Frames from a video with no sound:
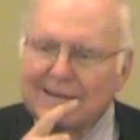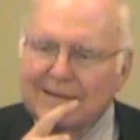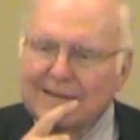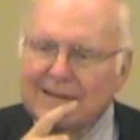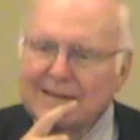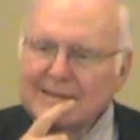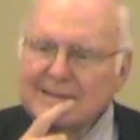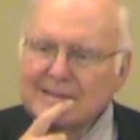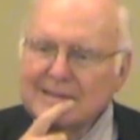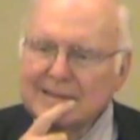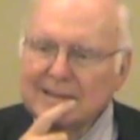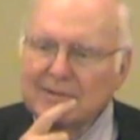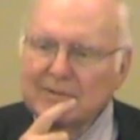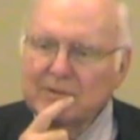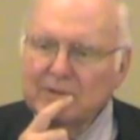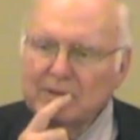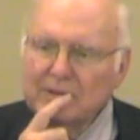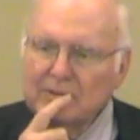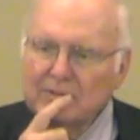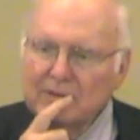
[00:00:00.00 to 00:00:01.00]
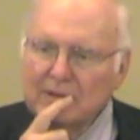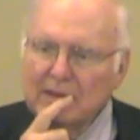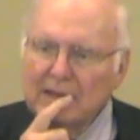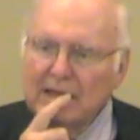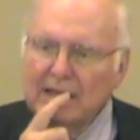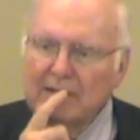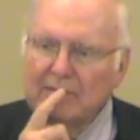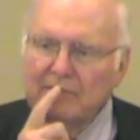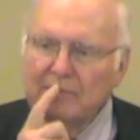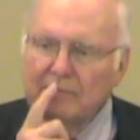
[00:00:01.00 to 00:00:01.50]
they stick with you for
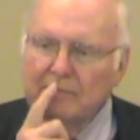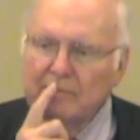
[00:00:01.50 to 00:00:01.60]
life.